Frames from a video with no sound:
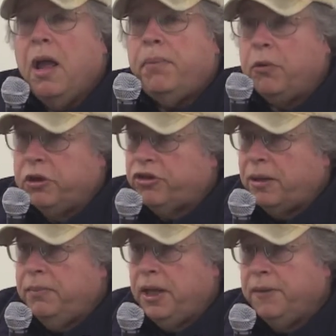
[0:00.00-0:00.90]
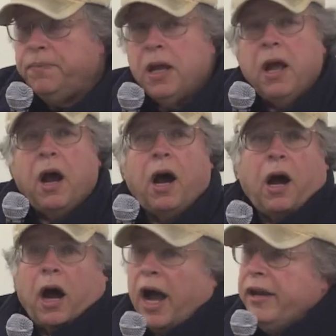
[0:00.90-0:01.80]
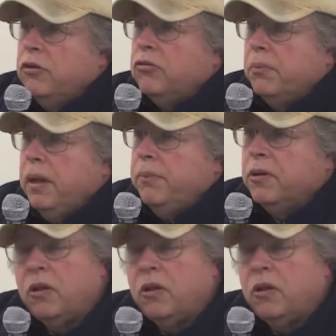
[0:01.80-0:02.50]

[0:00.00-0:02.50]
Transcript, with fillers: by which I mean uh, I don't remember